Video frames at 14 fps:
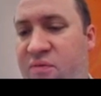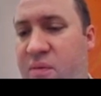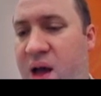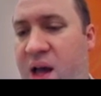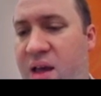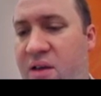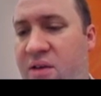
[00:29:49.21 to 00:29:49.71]

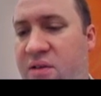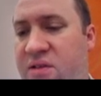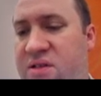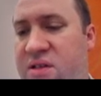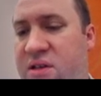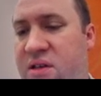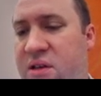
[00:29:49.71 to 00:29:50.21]

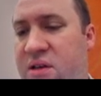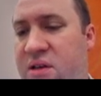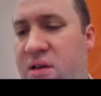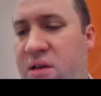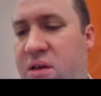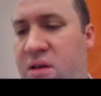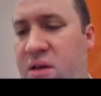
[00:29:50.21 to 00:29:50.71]
miles
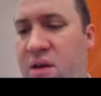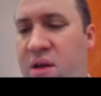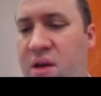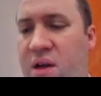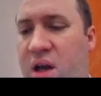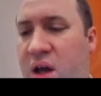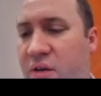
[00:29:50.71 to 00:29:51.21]

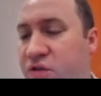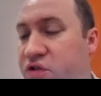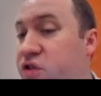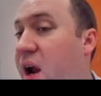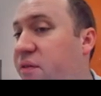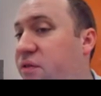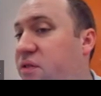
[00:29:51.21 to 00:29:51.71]
of
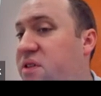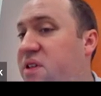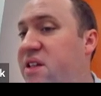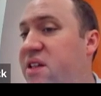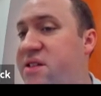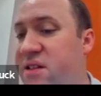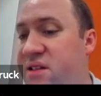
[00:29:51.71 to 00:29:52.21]
travel
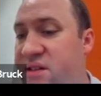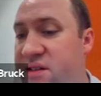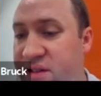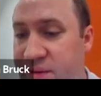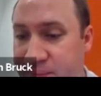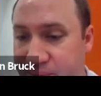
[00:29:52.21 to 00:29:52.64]
distance.